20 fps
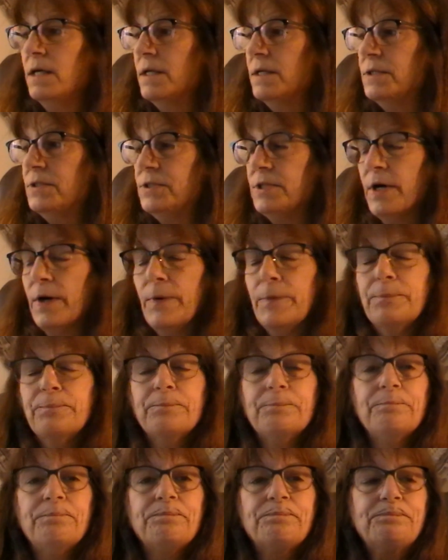So,
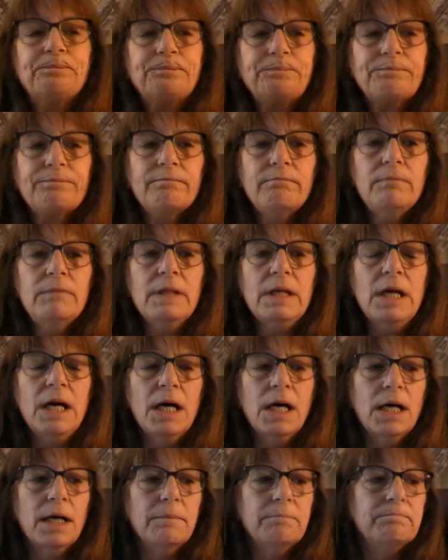
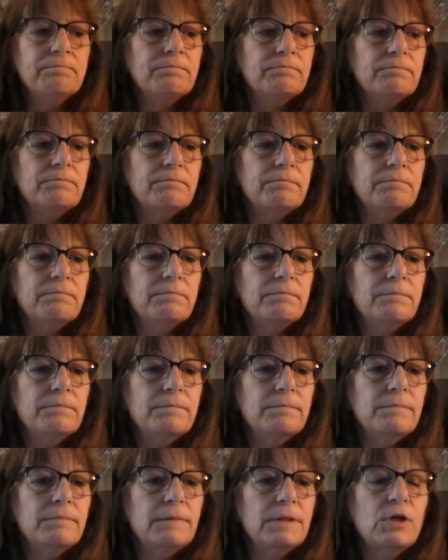a
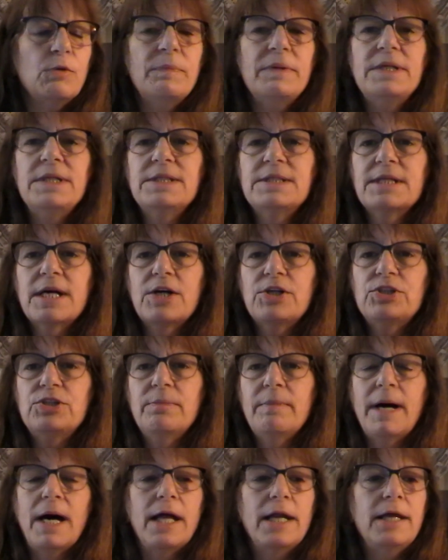little bit of discussion
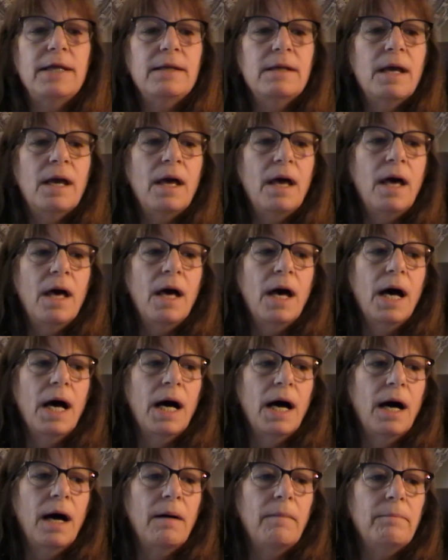about it.
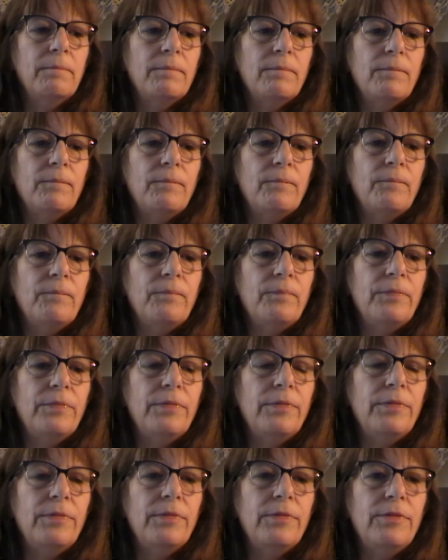
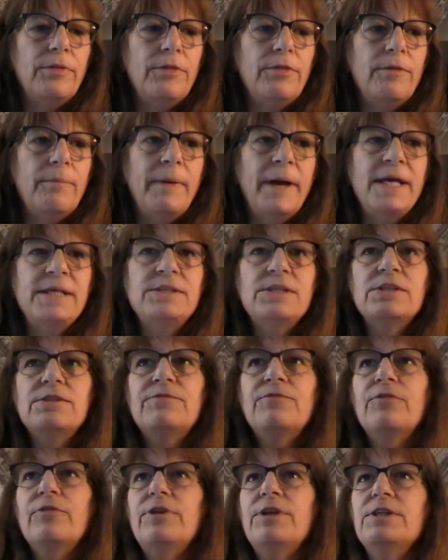The basis
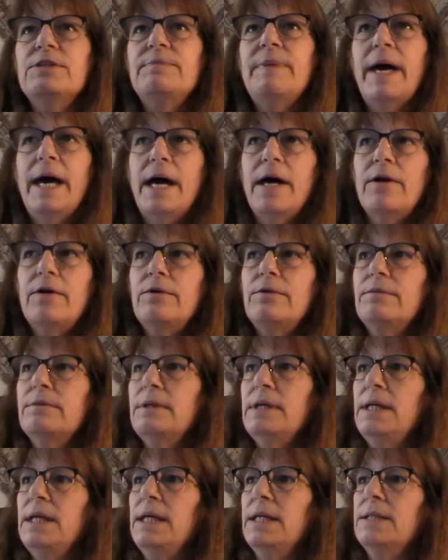for this pattern
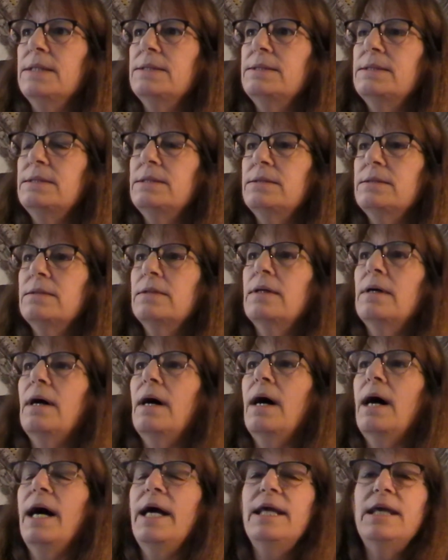is
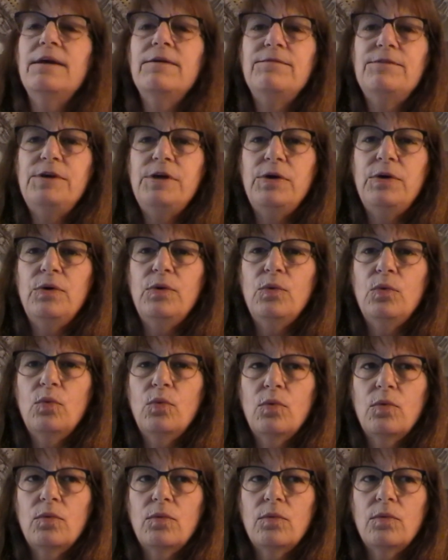I give you
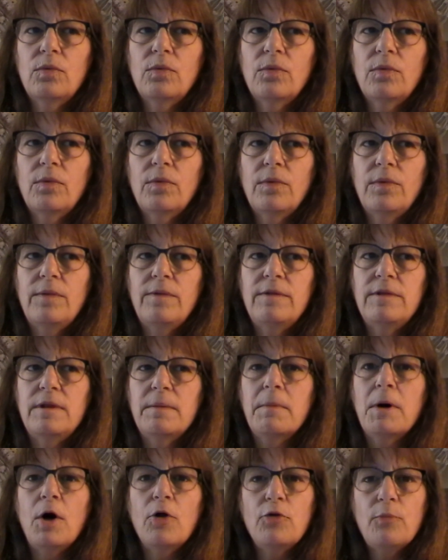the
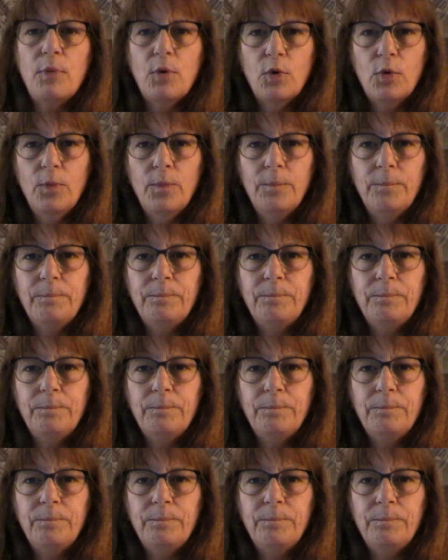multiple